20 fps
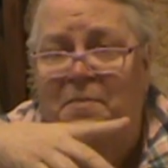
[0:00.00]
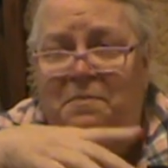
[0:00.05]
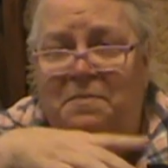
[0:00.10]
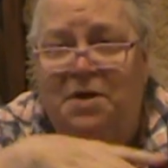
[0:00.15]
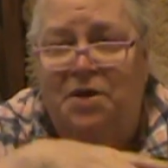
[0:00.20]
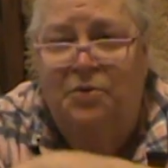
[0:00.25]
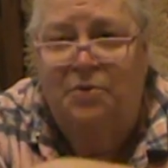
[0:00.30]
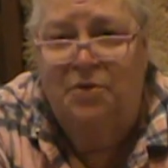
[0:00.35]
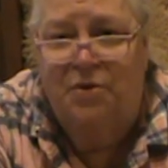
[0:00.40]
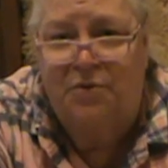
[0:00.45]

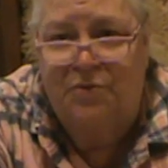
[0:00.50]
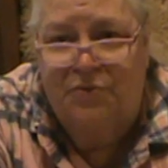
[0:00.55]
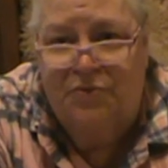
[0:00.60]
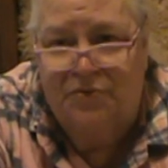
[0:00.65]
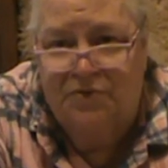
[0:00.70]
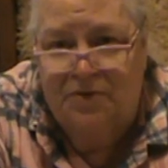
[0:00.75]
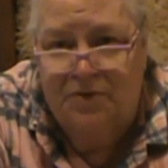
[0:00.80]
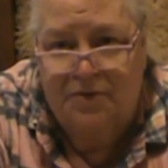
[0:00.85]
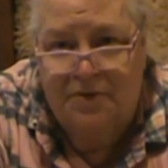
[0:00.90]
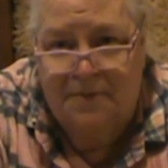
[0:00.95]

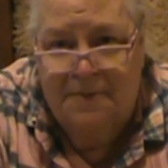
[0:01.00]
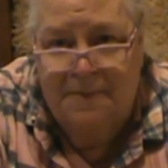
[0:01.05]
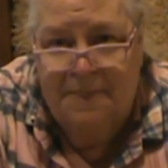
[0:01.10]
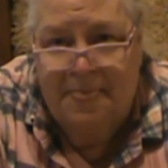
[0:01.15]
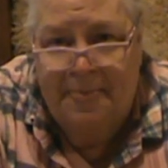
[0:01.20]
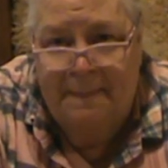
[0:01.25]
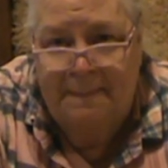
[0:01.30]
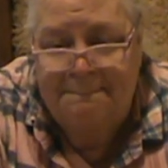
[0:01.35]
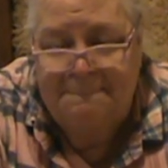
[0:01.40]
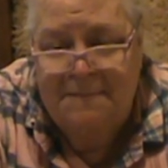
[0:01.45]
mirrors.
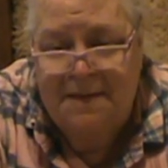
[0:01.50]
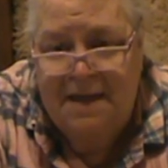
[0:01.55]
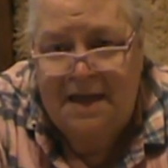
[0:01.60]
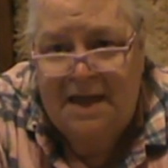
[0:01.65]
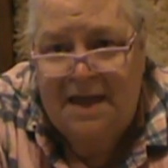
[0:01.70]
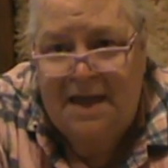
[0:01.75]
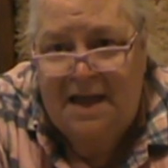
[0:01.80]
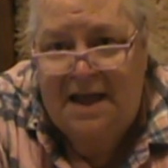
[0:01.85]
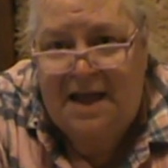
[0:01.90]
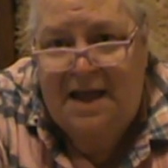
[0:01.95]

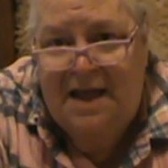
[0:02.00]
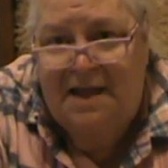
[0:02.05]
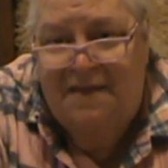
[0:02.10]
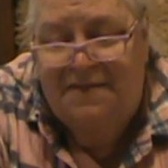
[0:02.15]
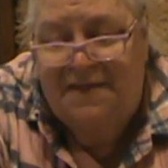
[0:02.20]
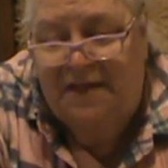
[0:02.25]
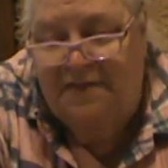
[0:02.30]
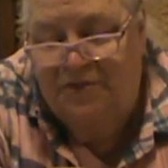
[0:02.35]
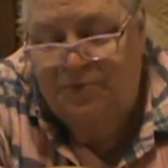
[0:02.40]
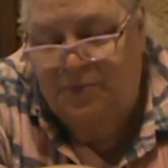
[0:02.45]

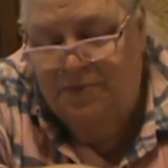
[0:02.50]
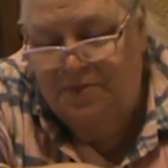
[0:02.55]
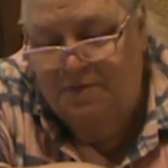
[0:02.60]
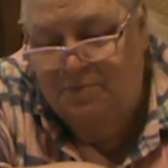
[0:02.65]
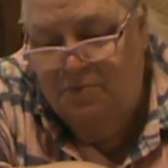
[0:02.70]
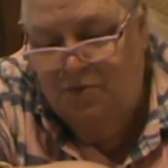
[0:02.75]
That's what the